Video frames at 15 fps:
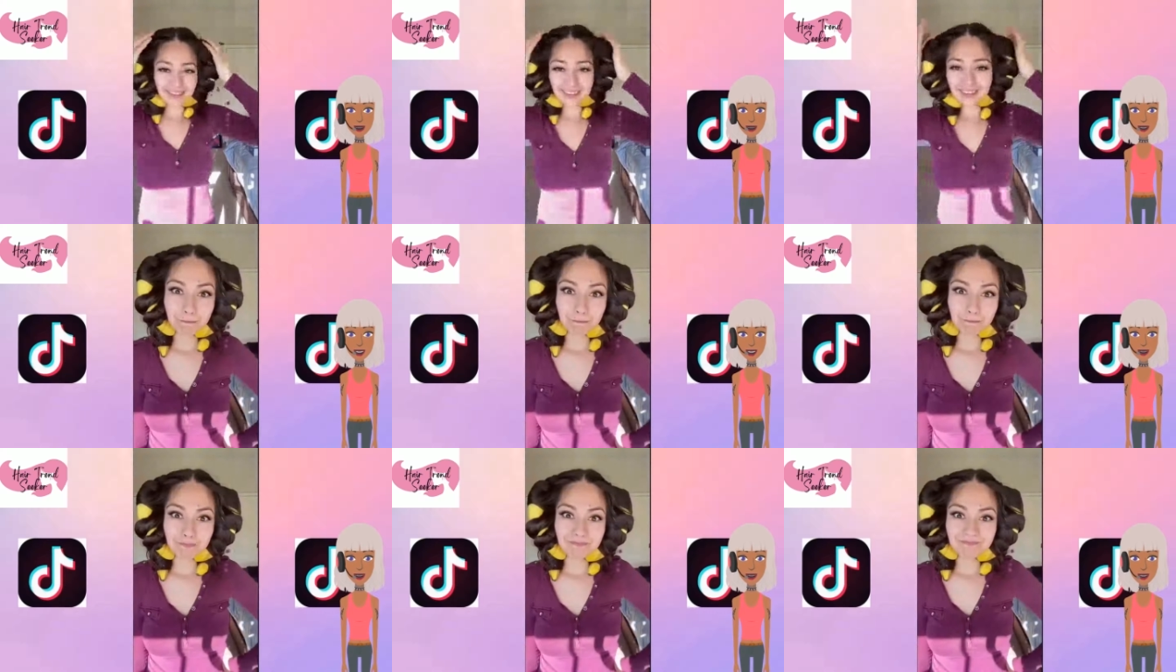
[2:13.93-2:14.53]

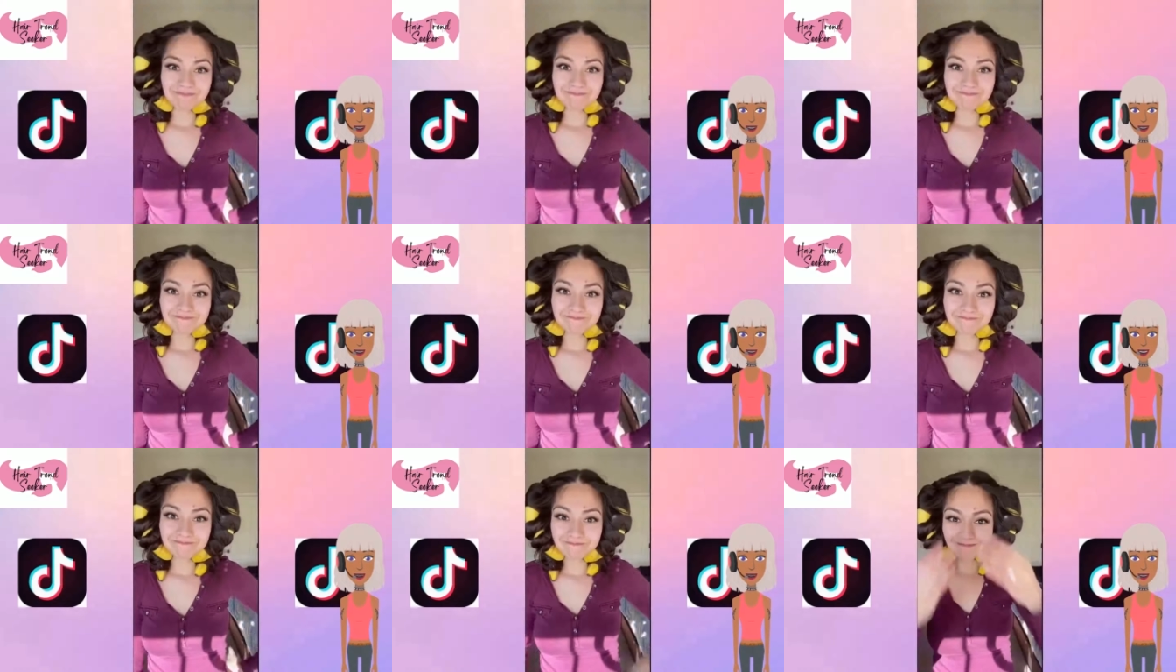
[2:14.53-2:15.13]
you go, she
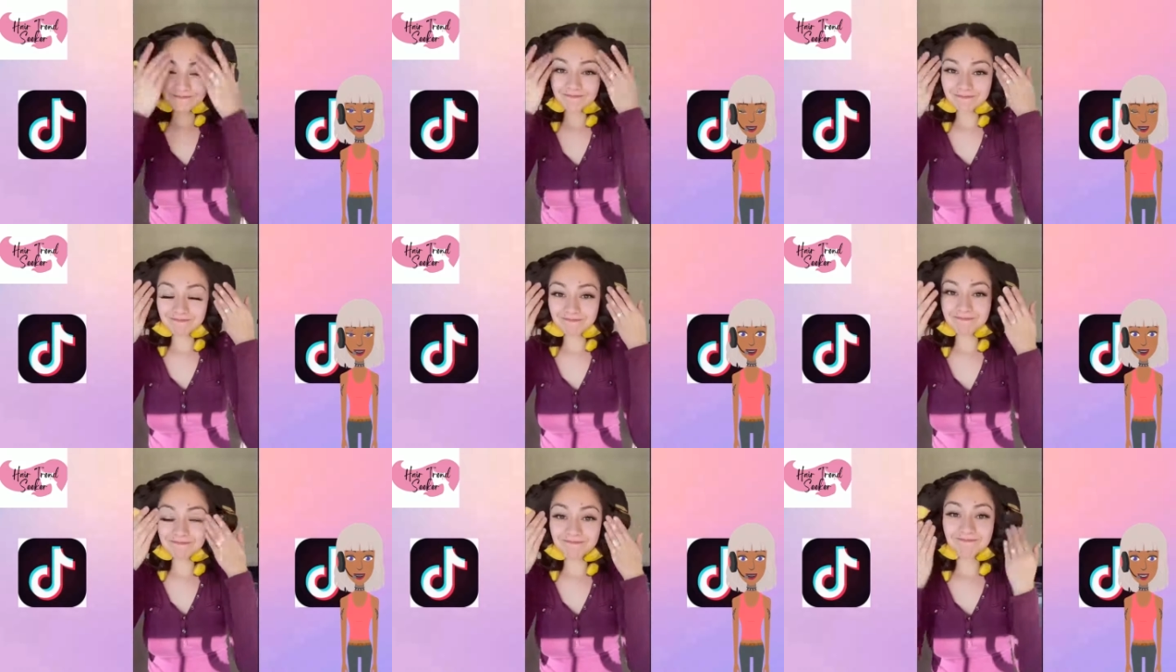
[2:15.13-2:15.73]
used 4
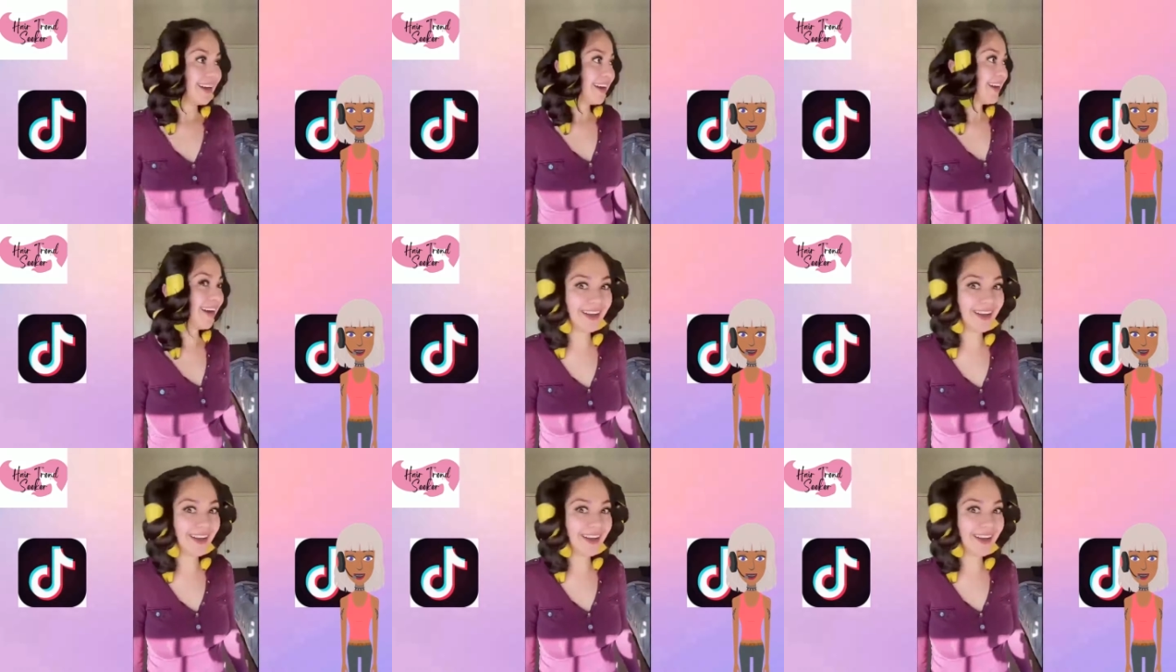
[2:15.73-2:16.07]
bananas for that